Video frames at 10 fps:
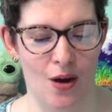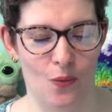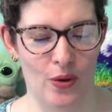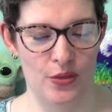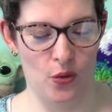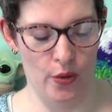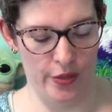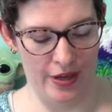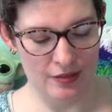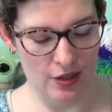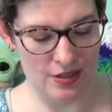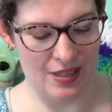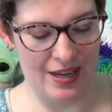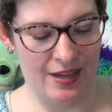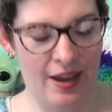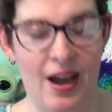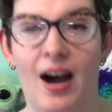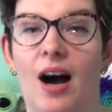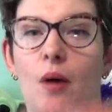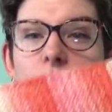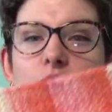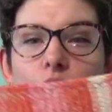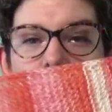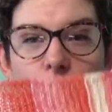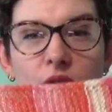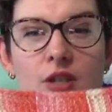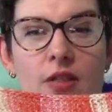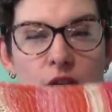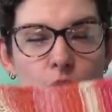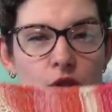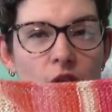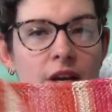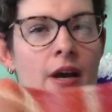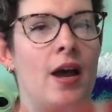what the whole thing looks like. So this was good.